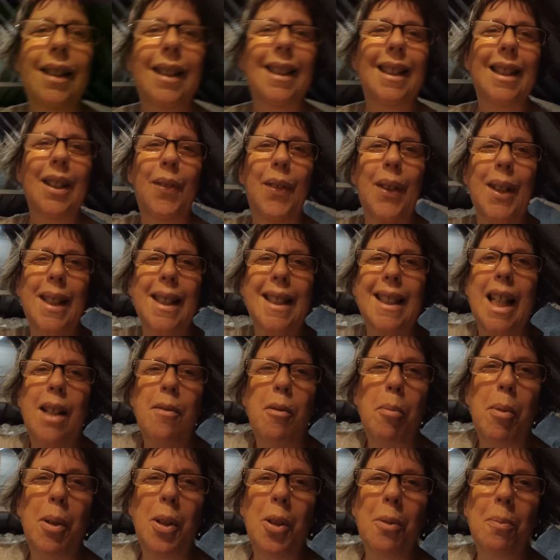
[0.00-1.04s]
is the first
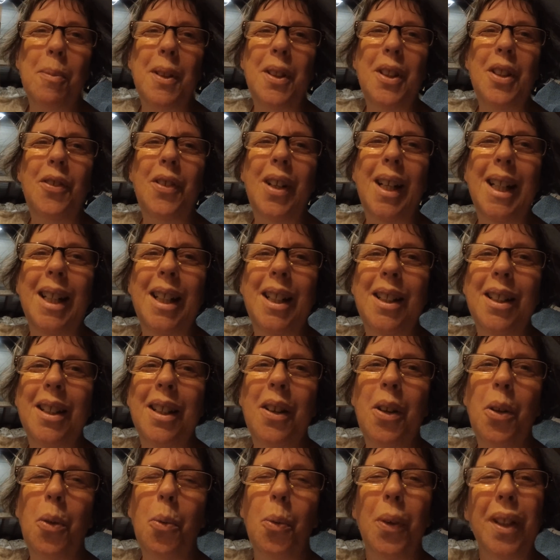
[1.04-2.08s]
time I've been up in the rain
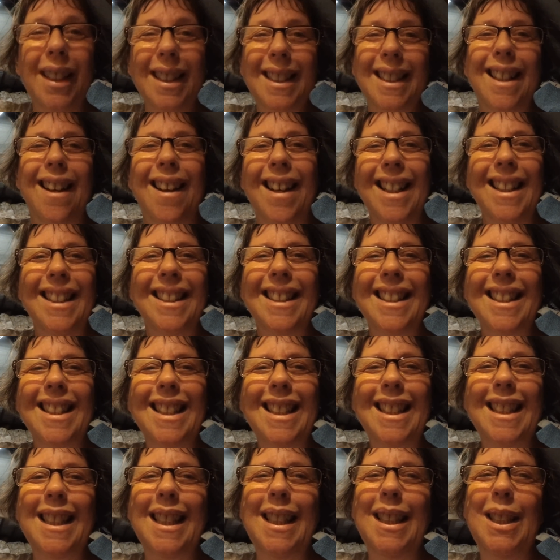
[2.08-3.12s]
with
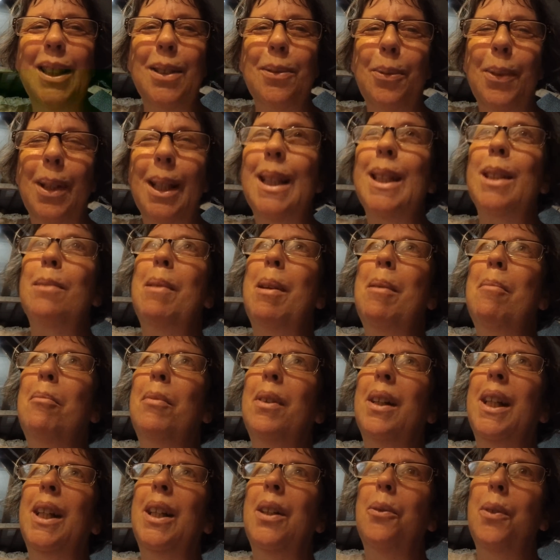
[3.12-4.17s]
tiles as well as
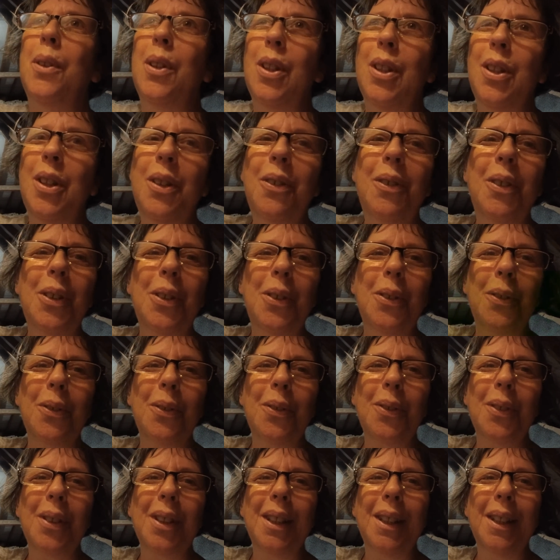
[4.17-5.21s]
membrane with the new roof.
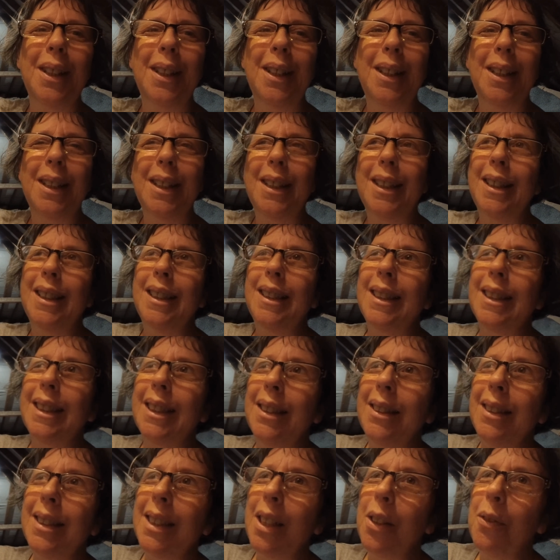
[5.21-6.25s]

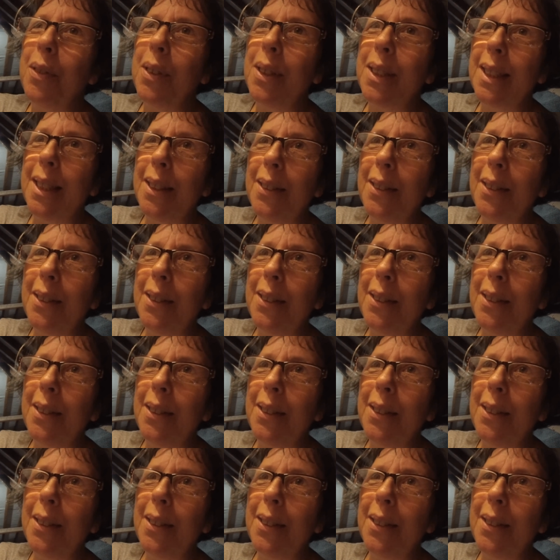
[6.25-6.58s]
So far